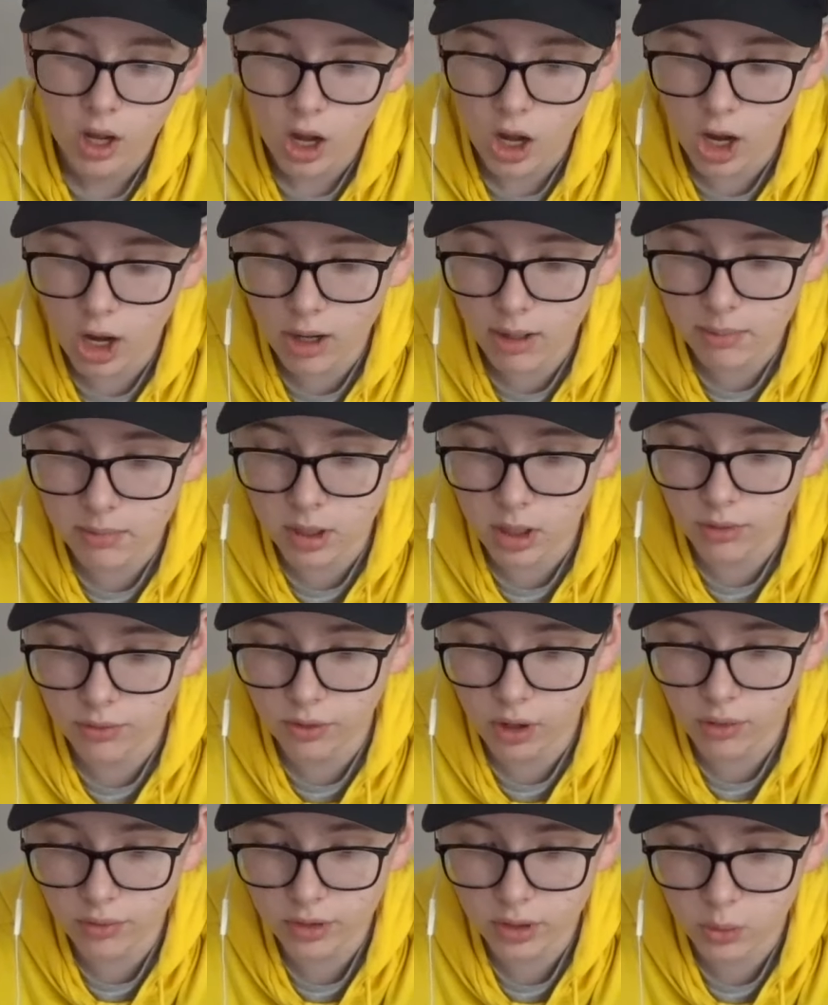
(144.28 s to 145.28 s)

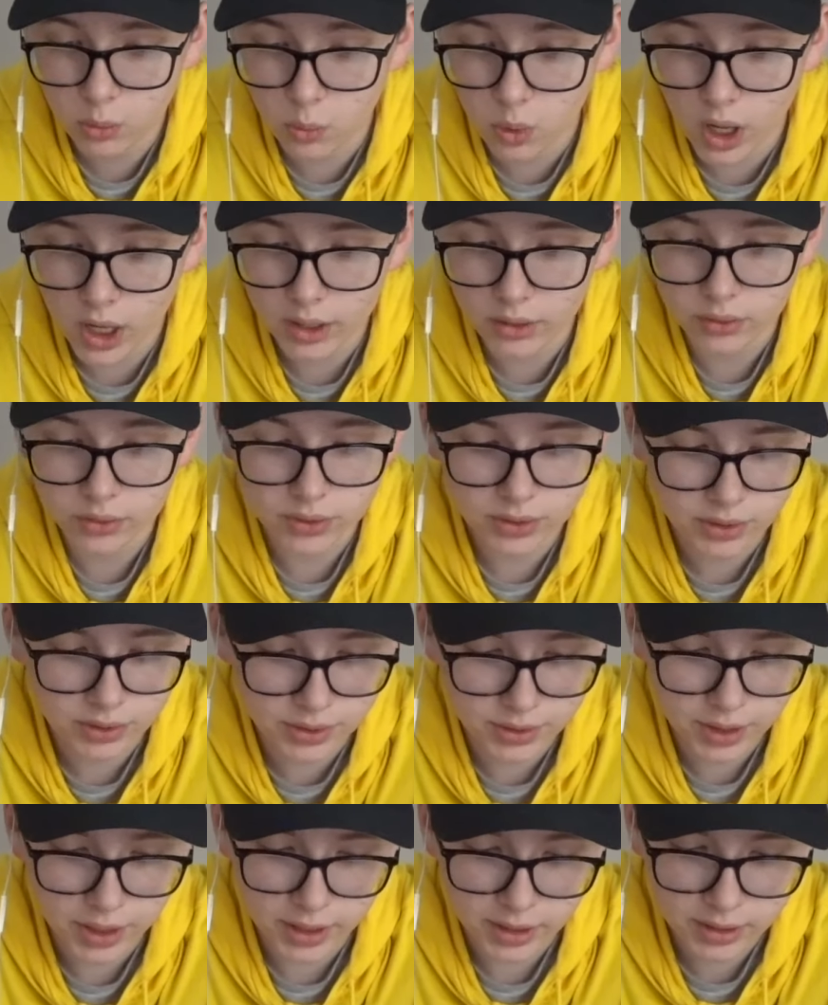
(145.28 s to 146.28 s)
Evolving Wilds
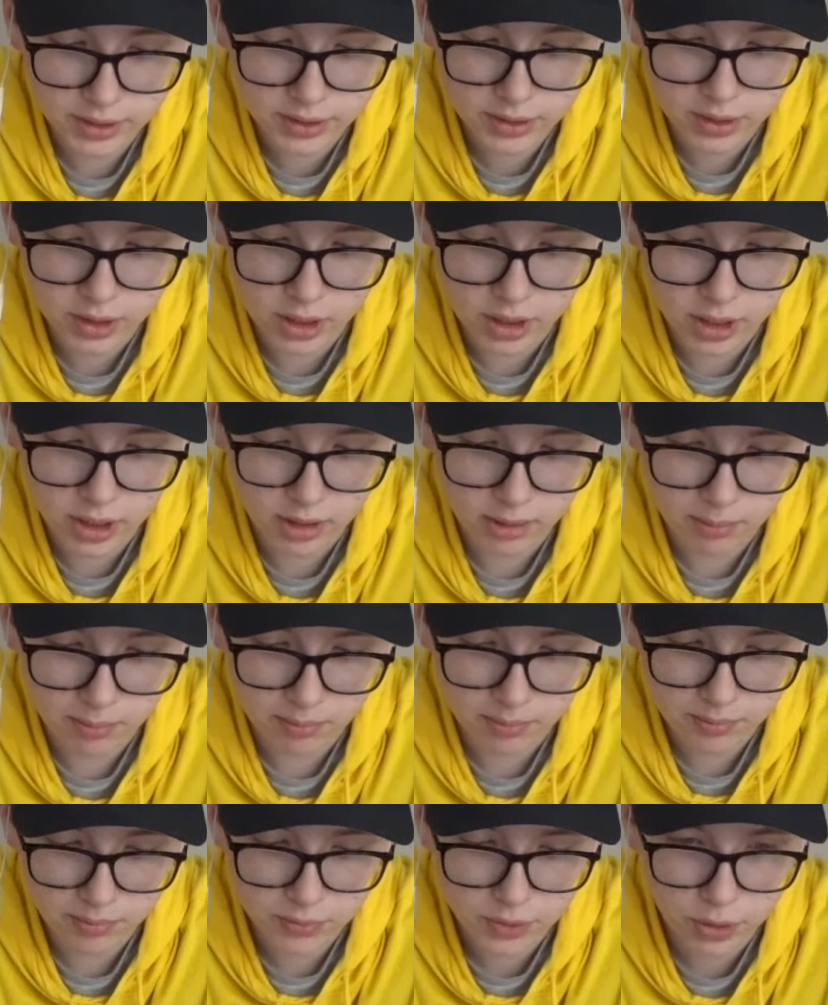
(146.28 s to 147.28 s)
is next.
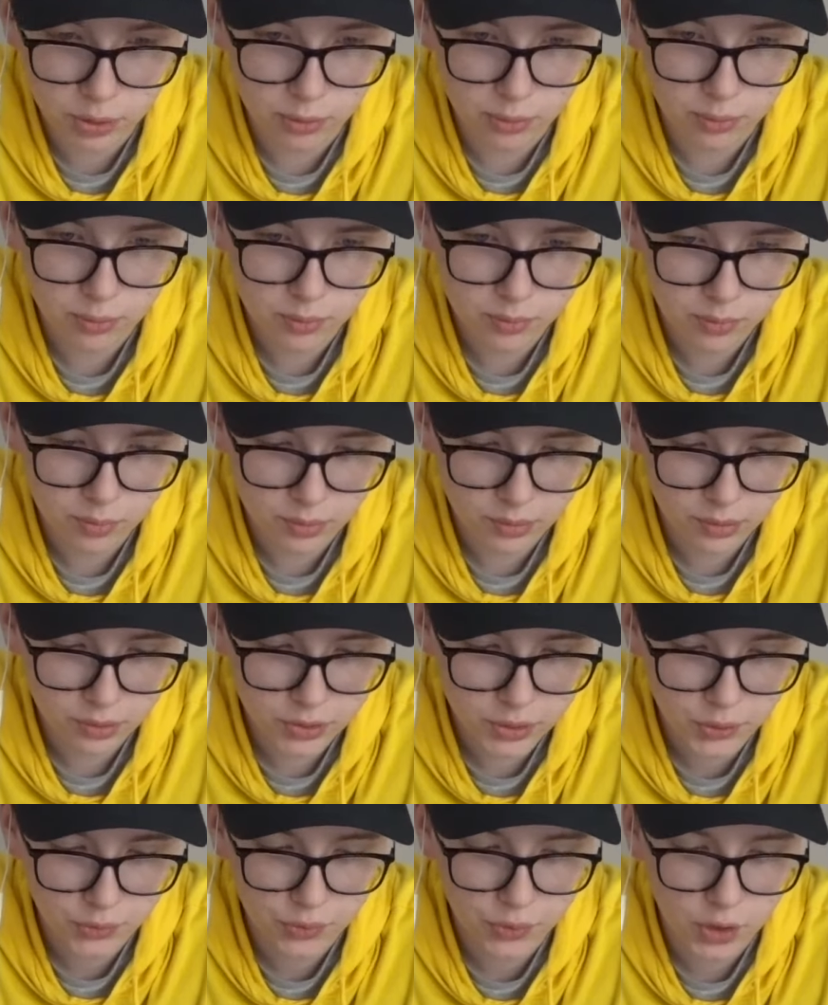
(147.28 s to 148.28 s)

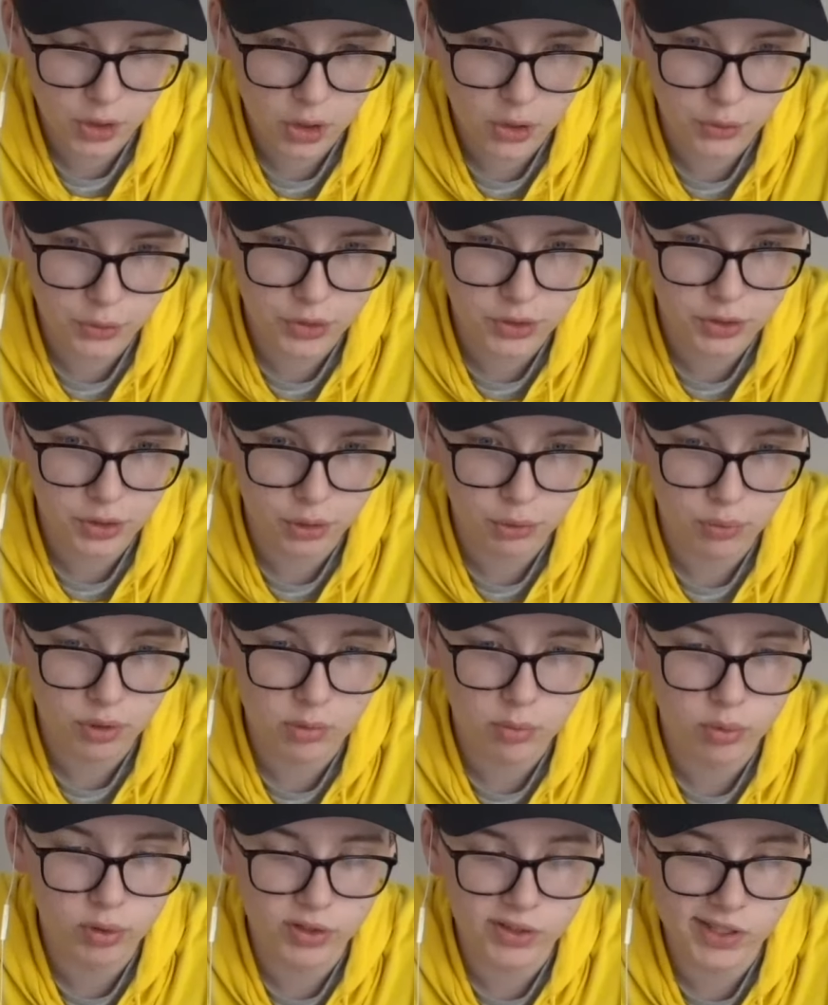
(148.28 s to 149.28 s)
So far all these are
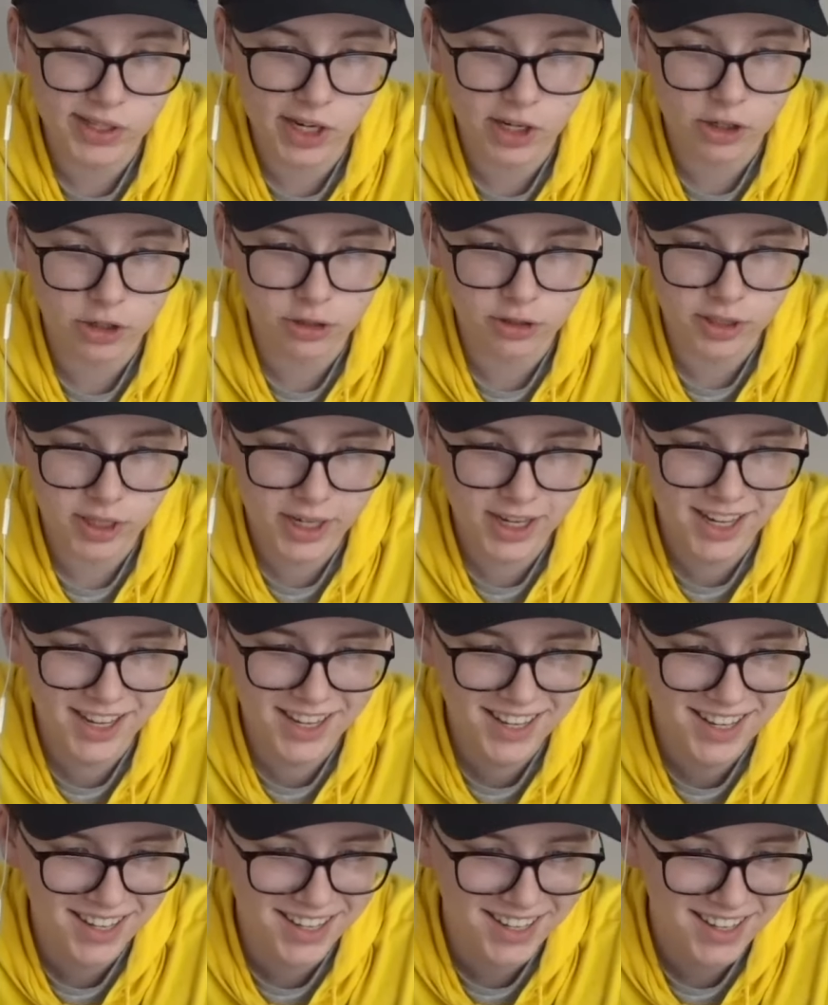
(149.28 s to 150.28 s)
reprints actually,
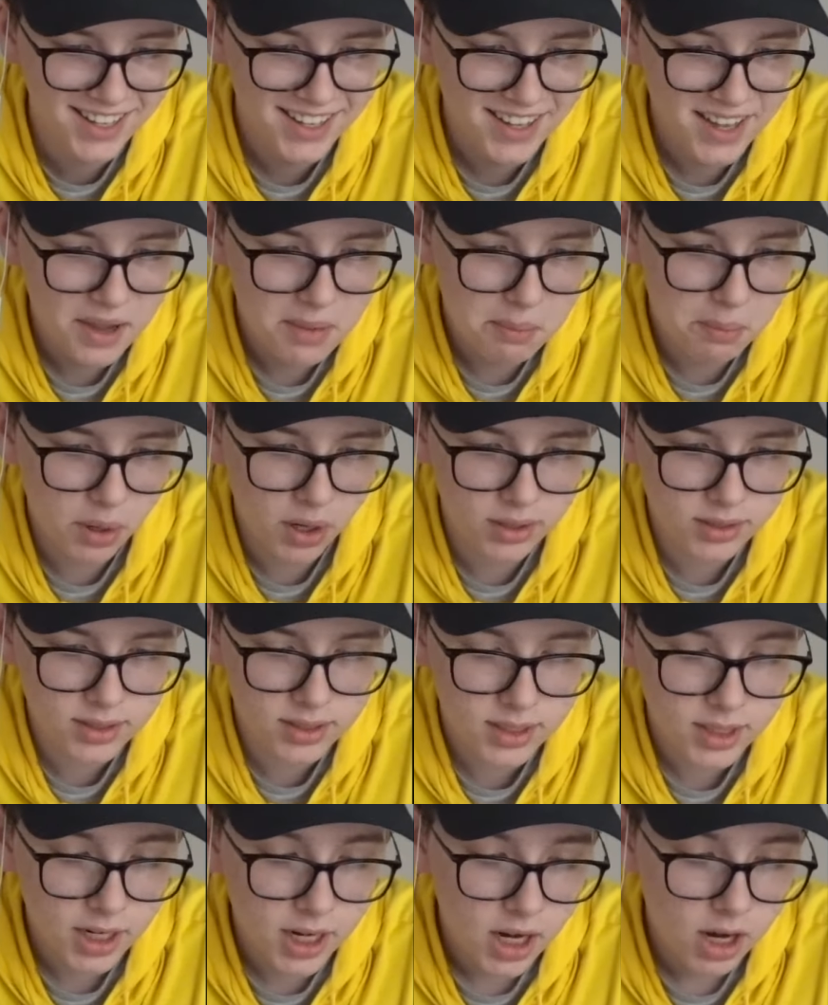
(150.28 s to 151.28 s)

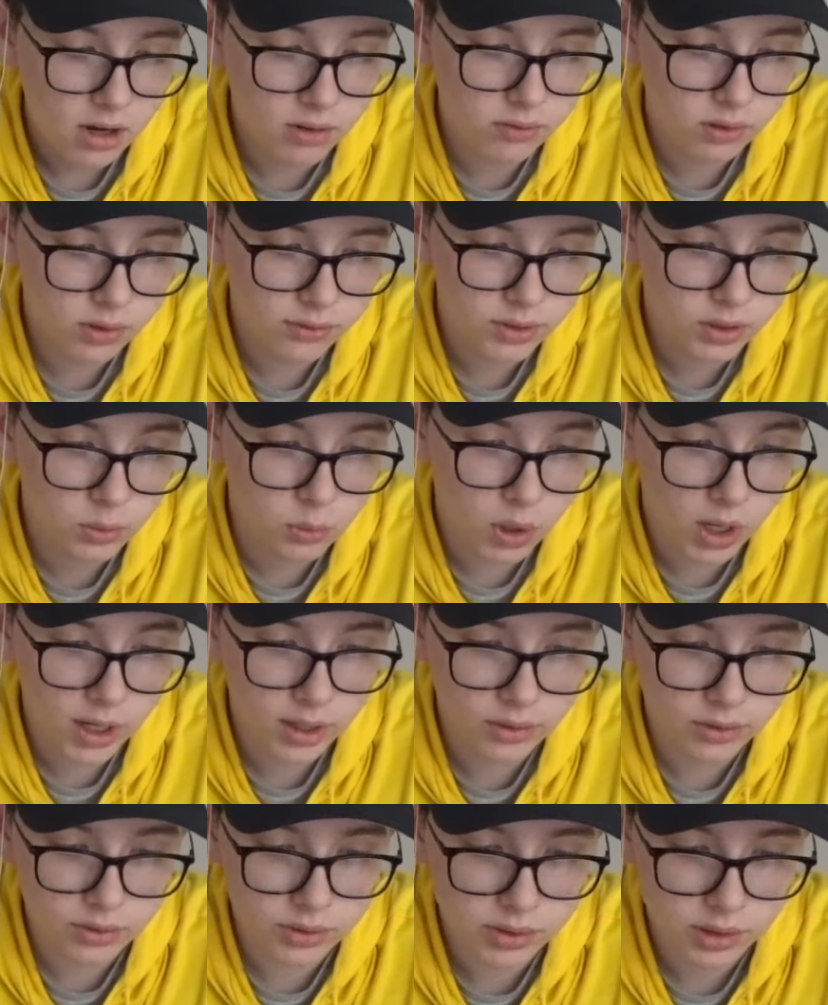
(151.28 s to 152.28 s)
but Evolving
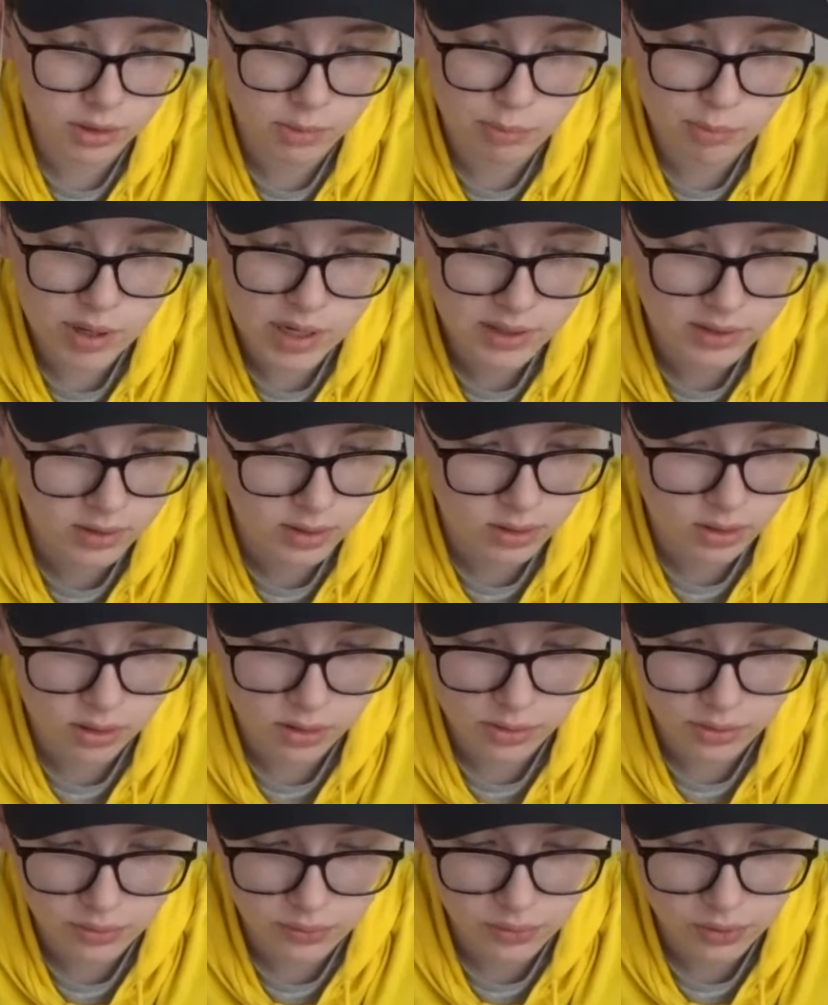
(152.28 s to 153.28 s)
Wilds, amazing
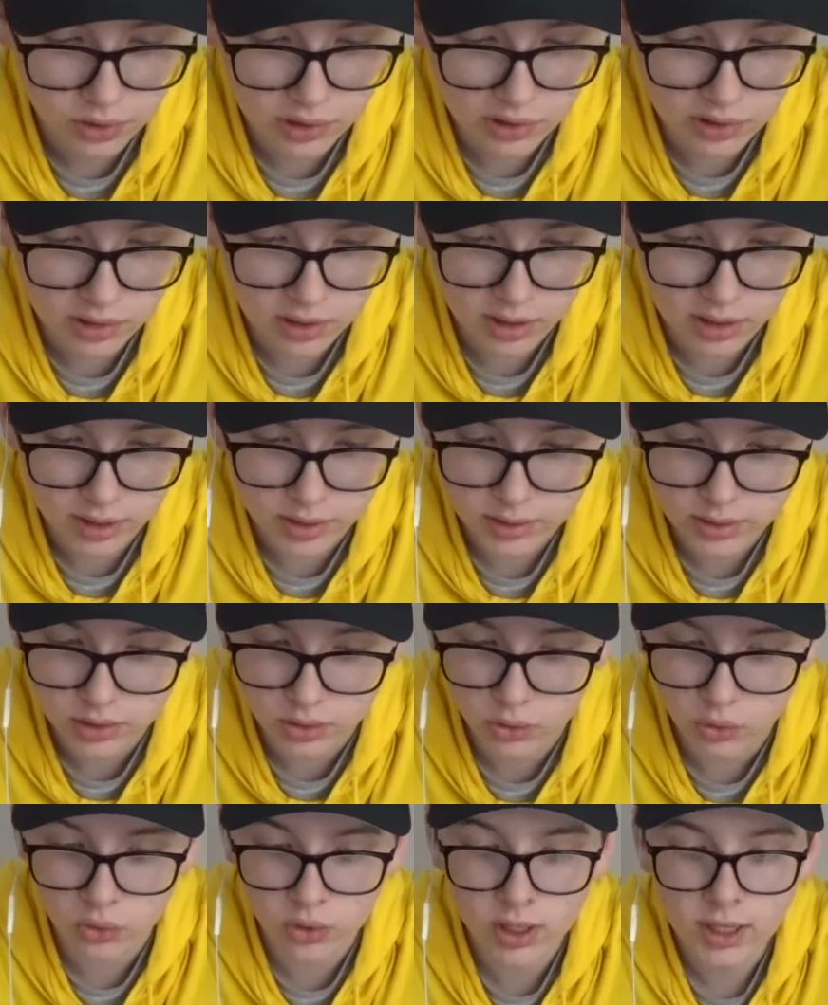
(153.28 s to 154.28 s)
card for
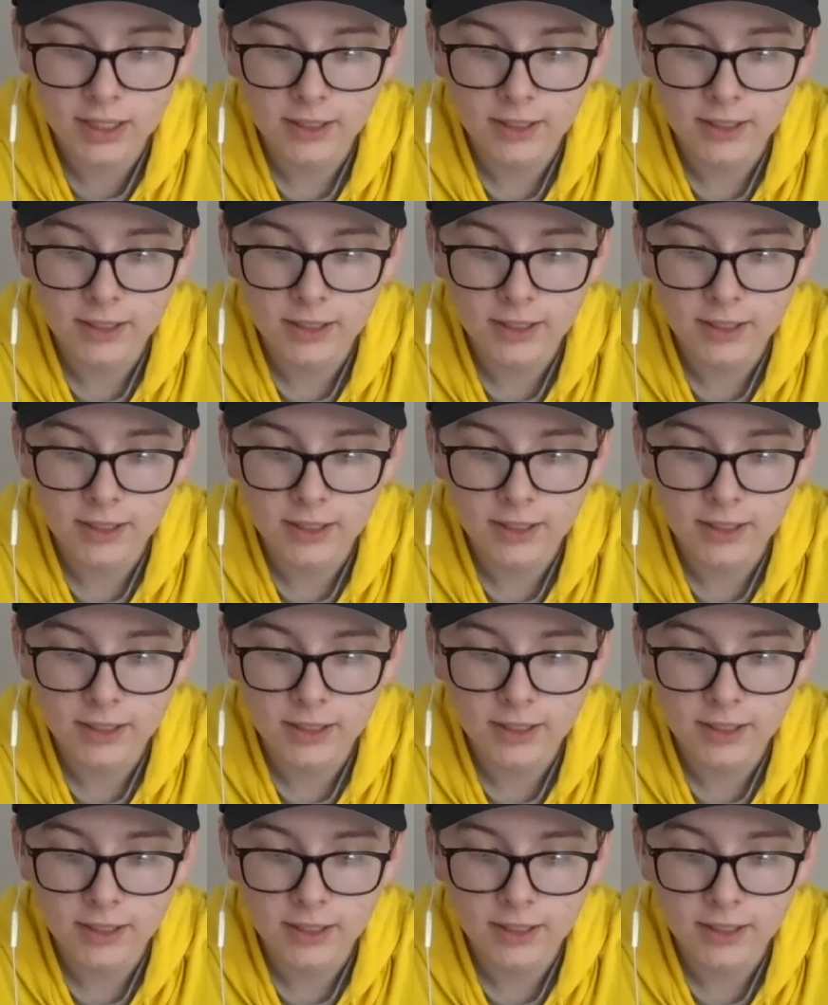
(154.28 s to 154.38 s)
sealed.